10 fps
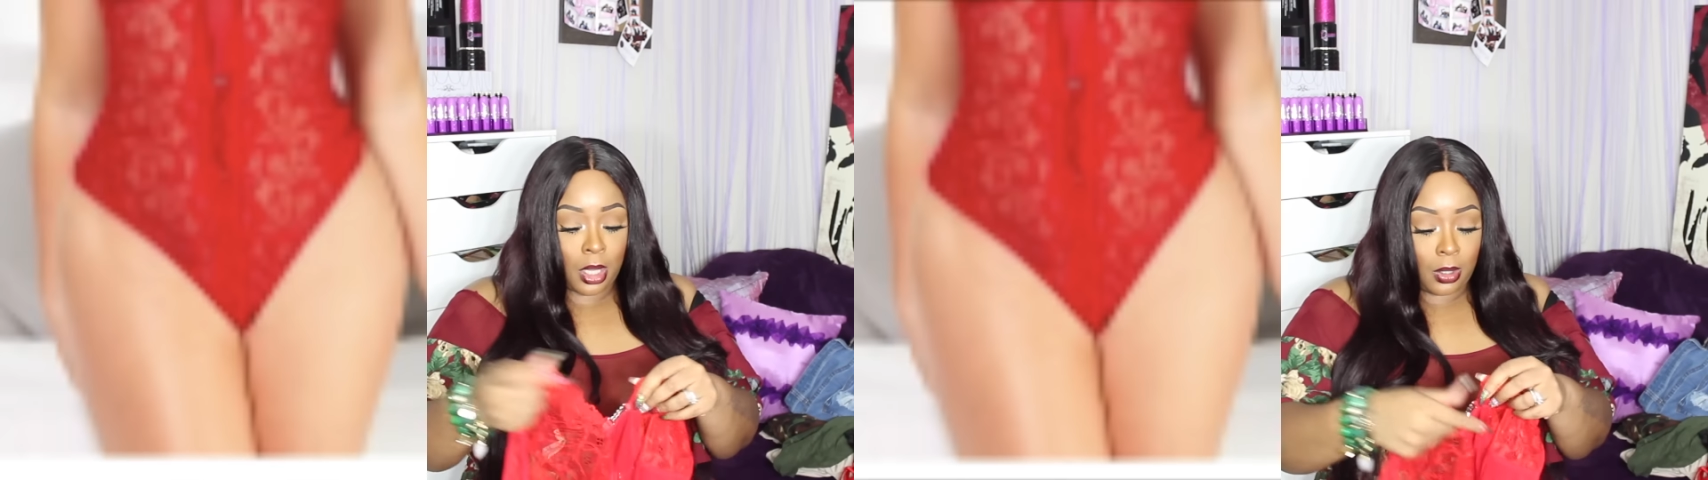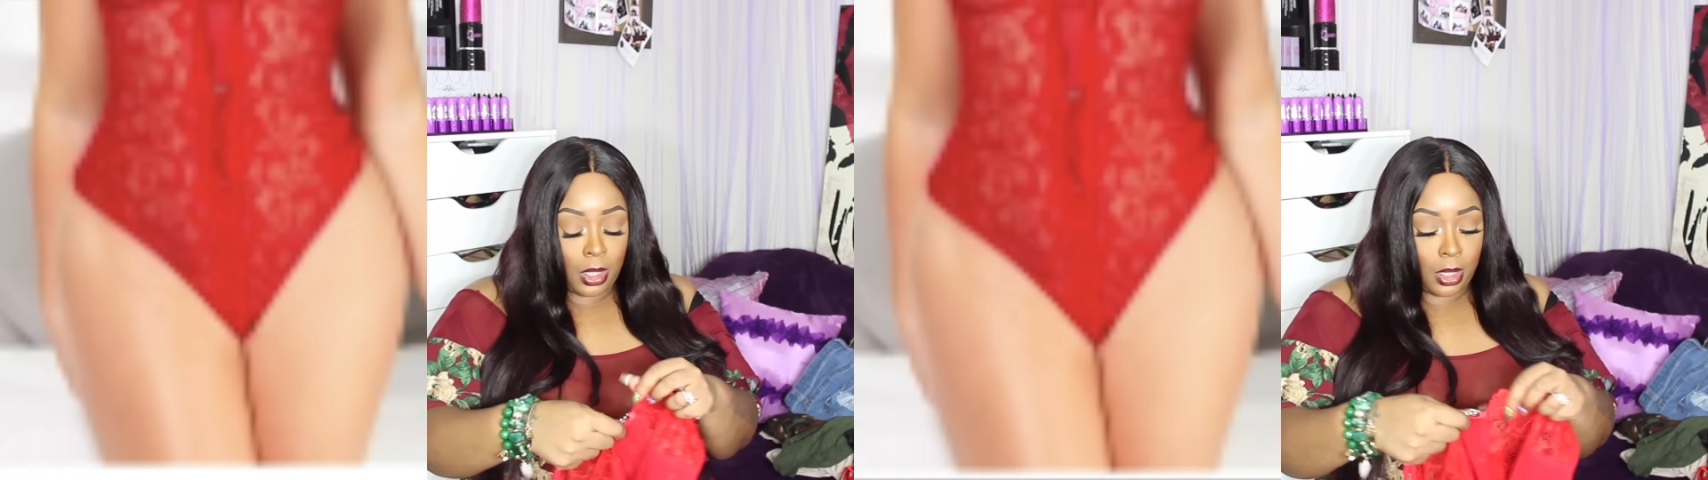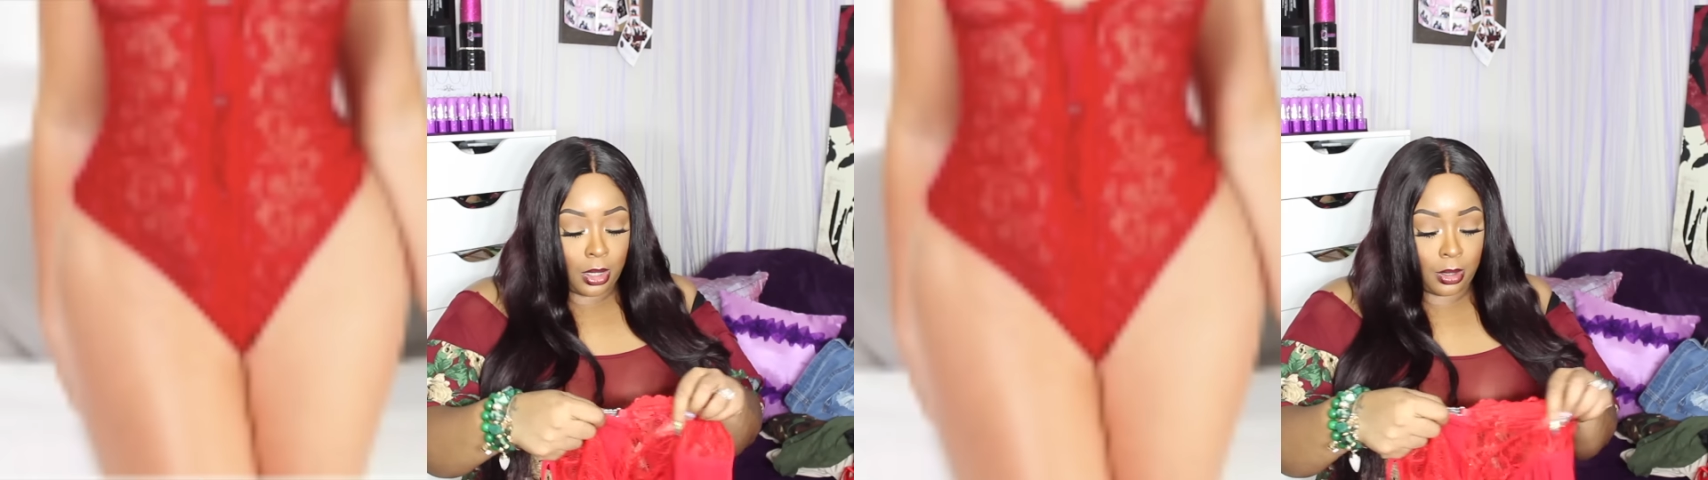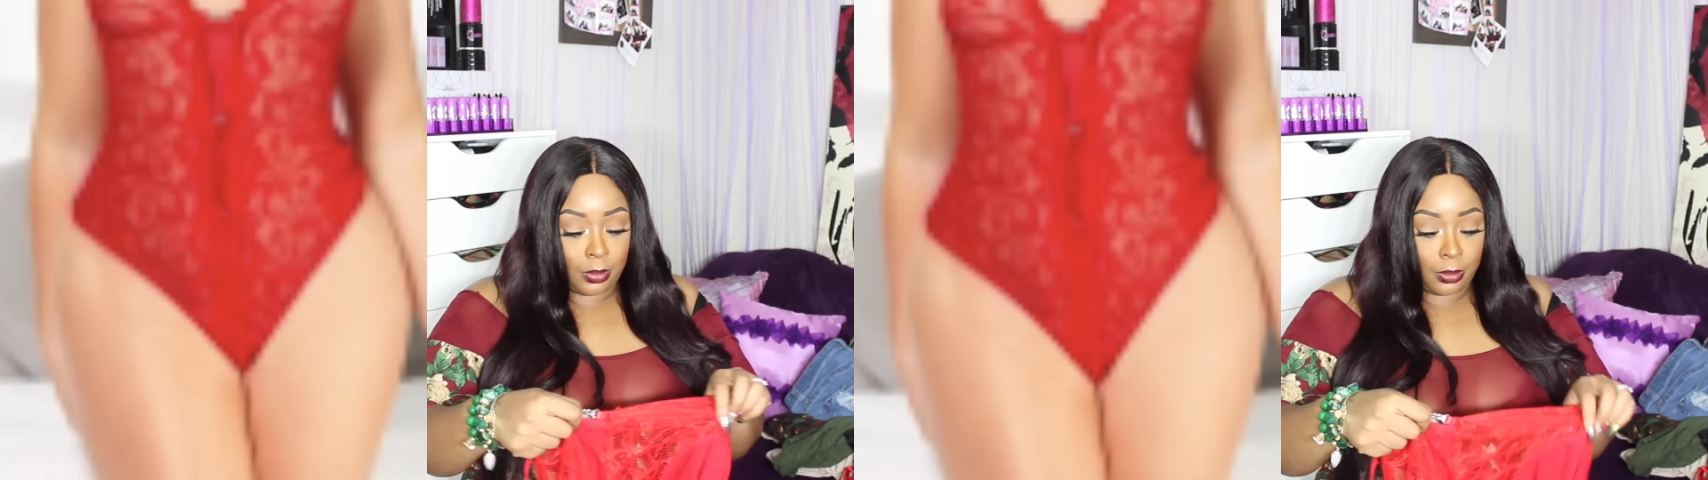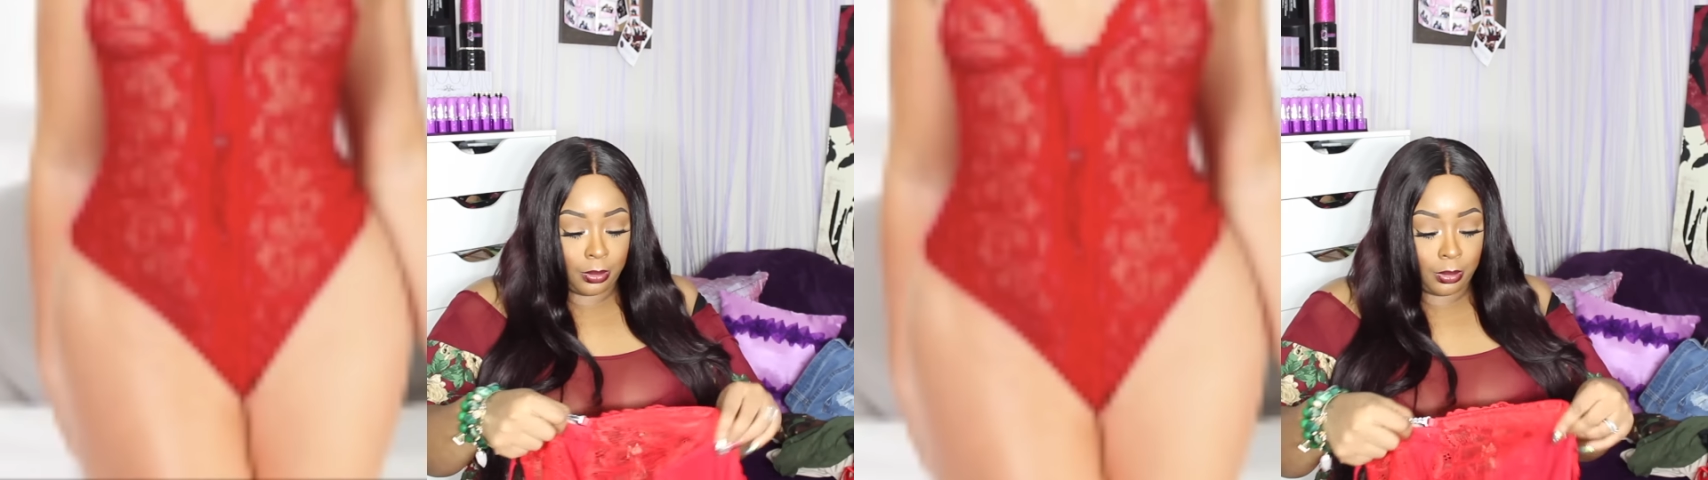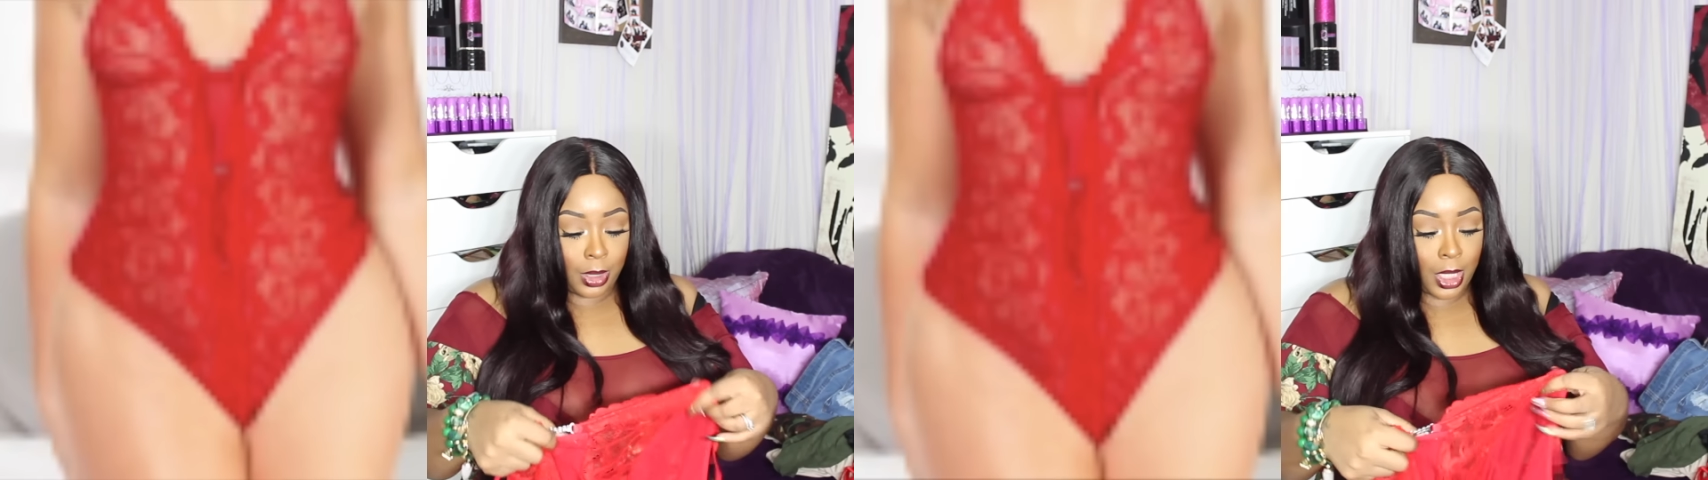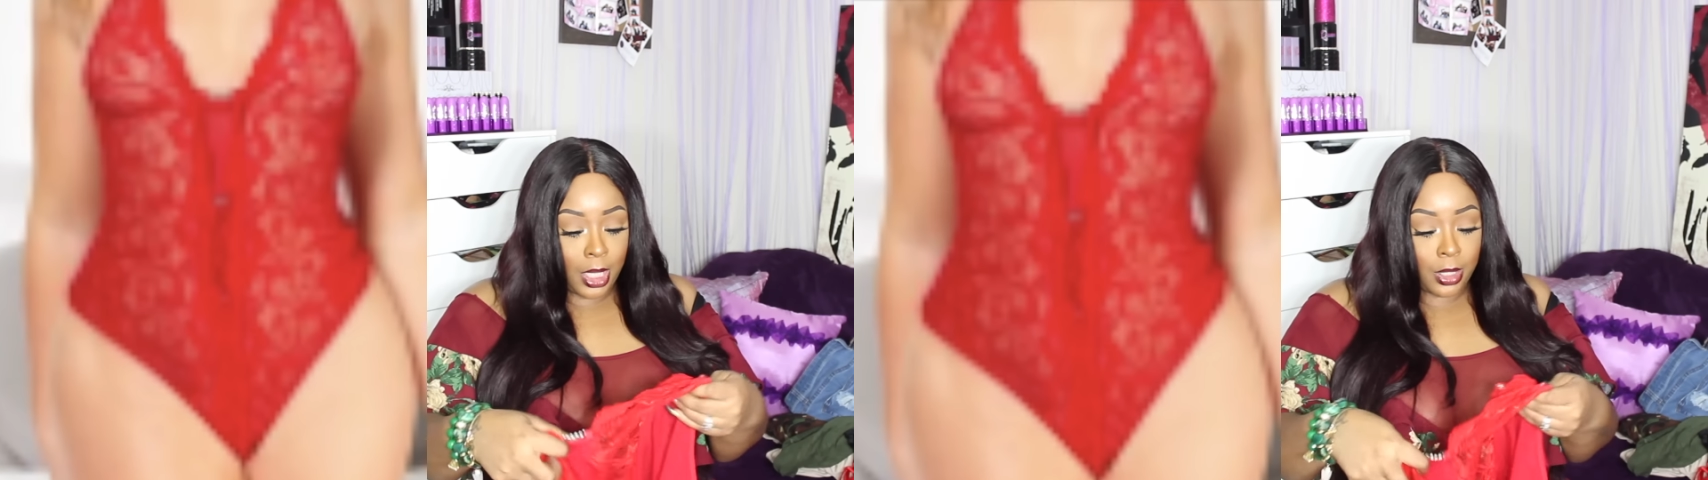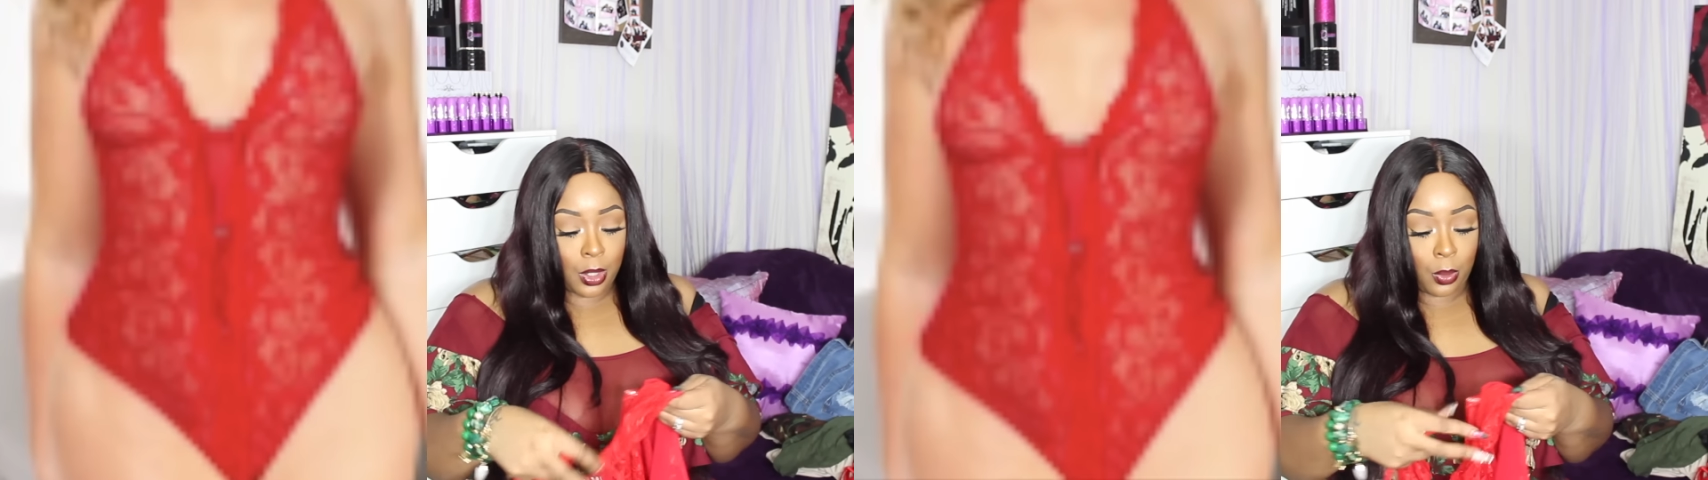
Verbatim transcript: so, teddies